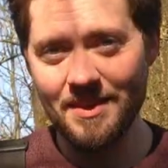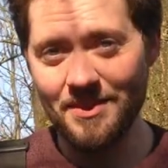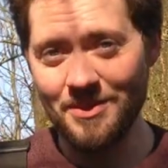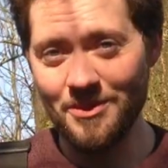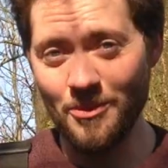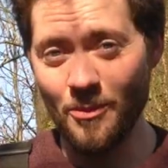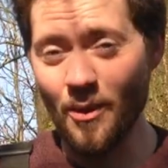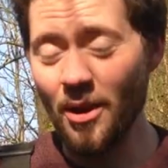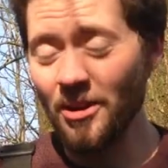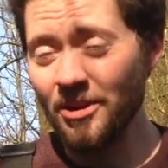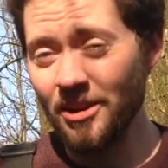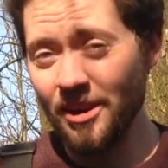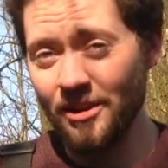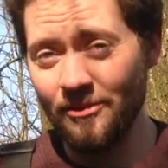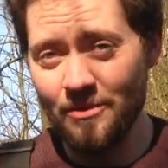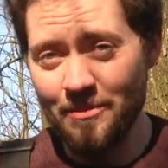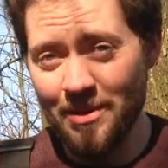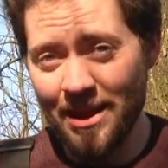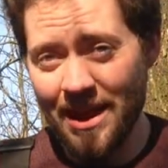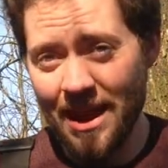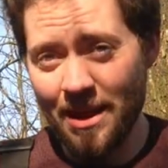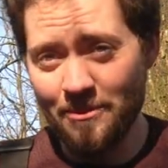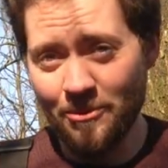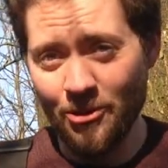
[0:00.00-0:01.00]
the water even
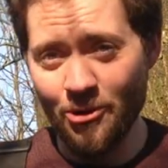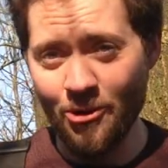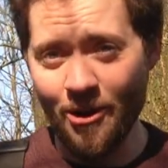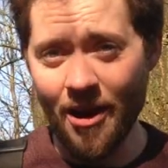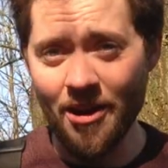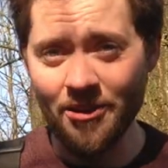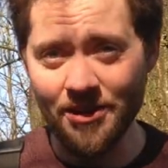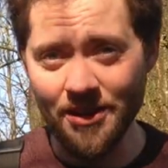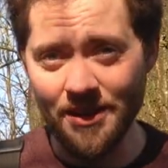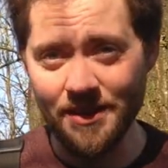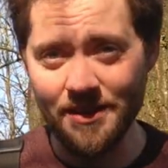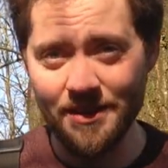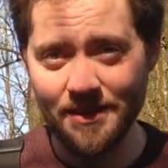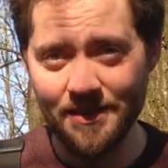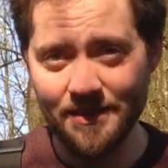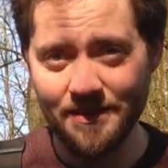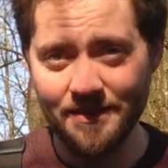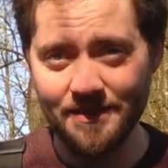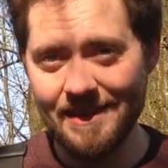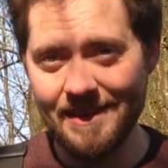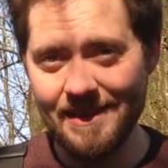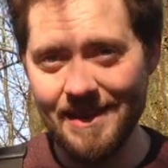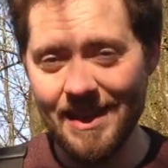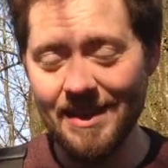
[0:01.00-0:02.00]
became crowded,
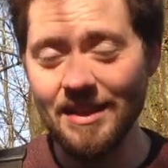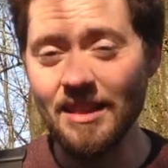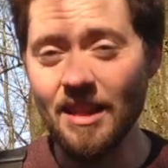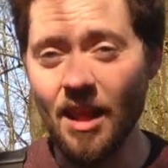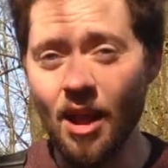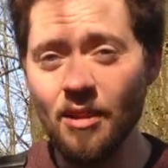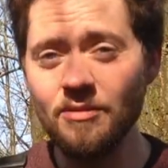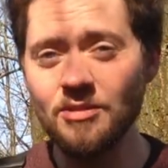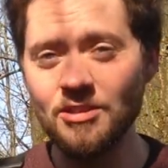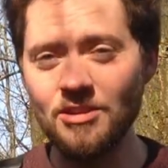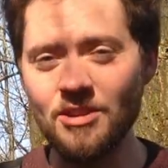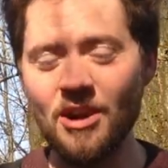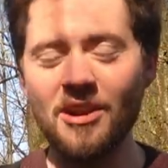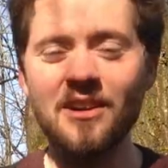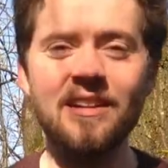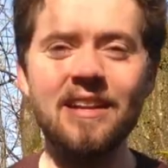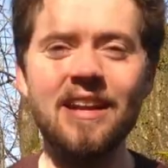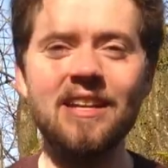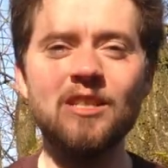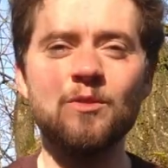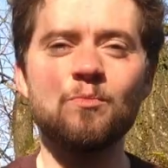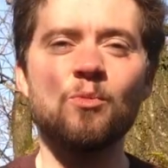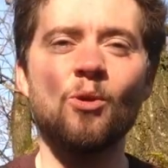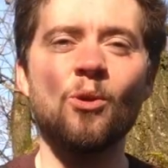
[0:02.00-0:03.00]
and life started
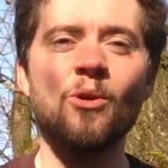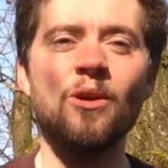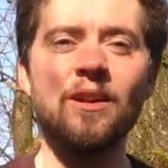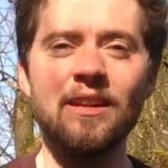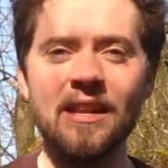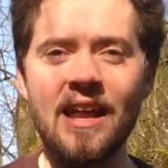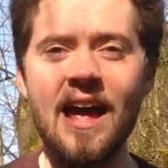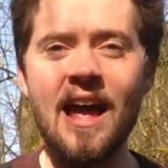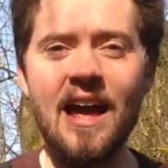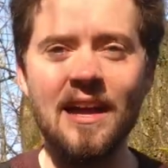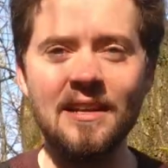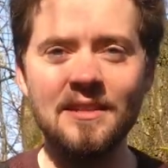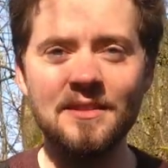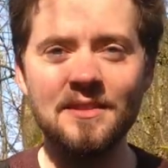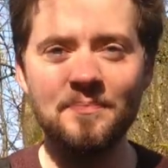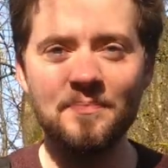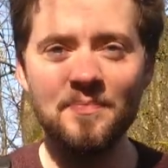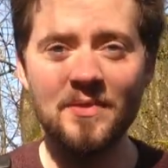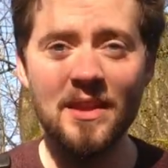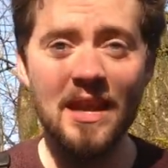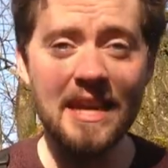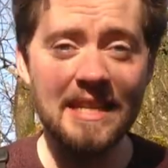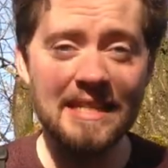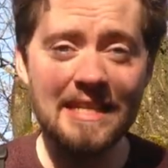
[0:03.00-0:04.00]
exploring land,
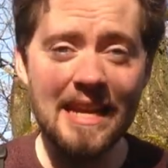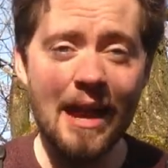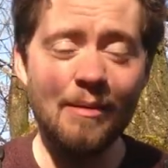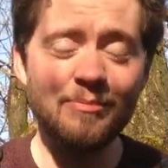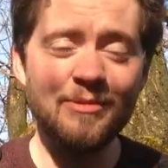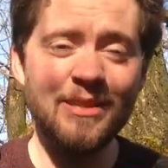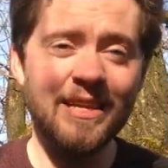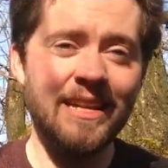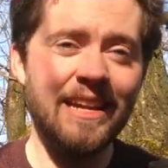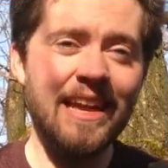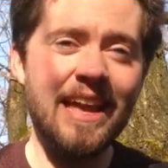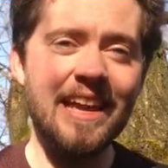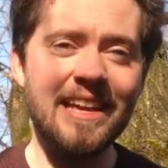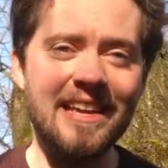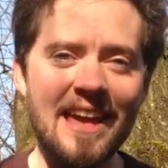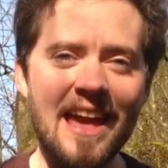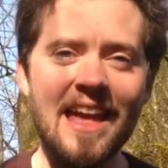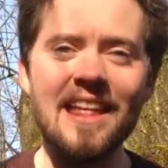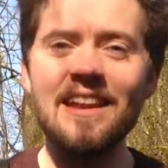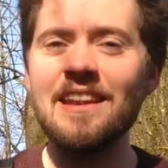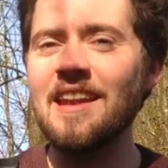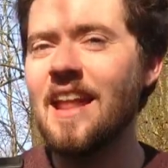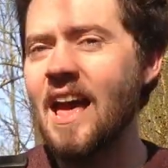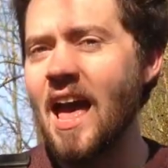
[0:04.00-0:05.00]
adapting
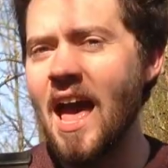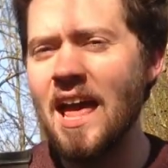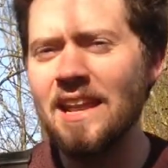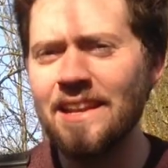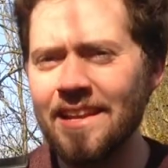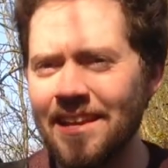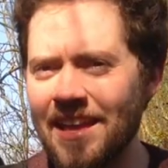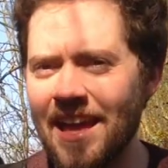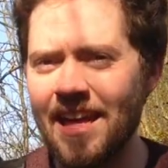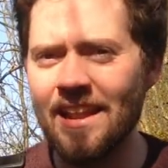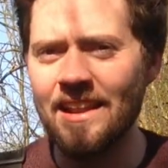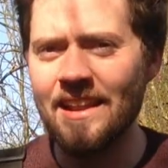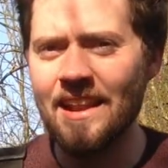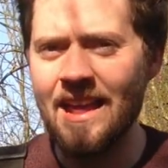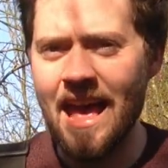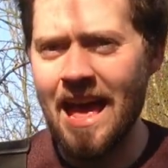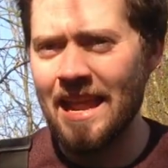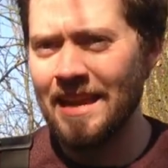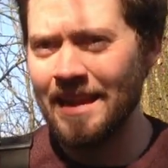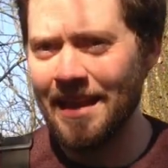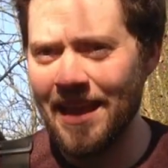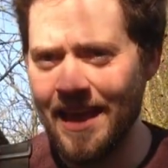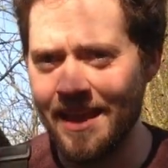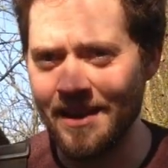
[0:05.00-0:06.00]
again and again
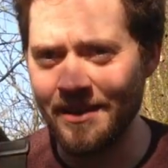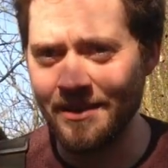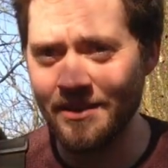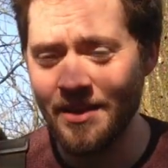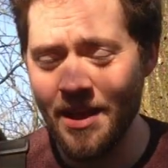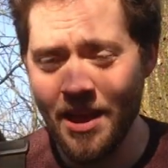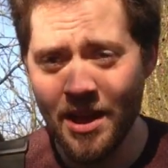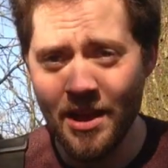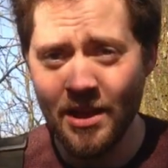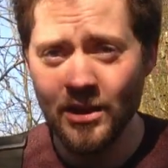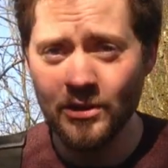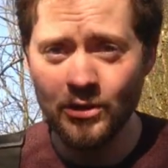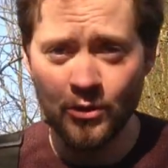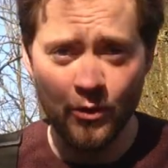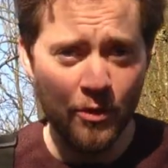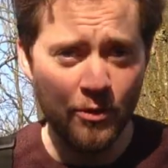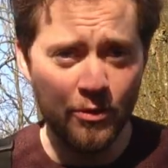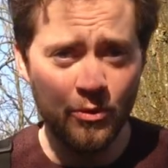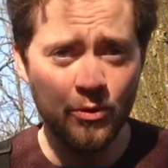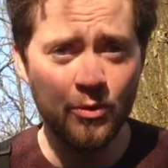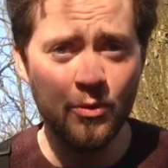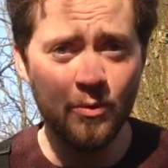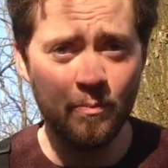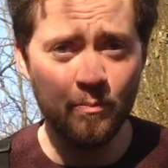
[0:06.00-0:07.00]
and again to
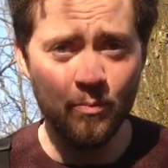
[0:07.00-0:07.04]
the new